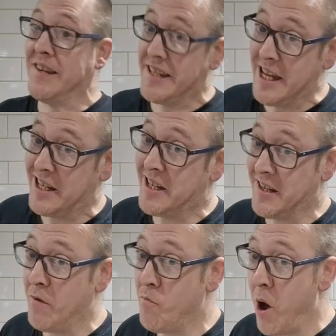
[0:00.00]
and
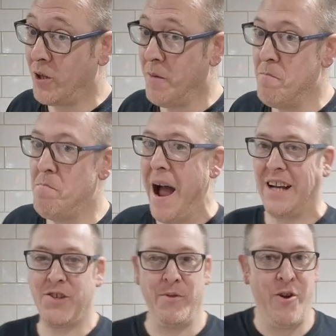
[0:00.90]
sisters, and welcome
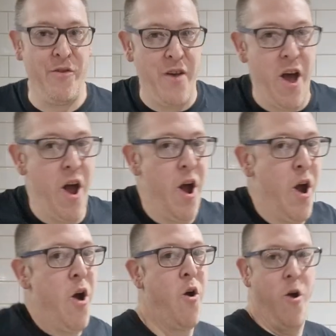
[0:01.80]
back to
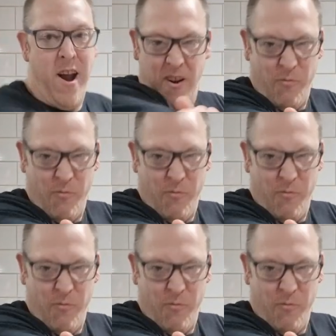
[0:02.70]
another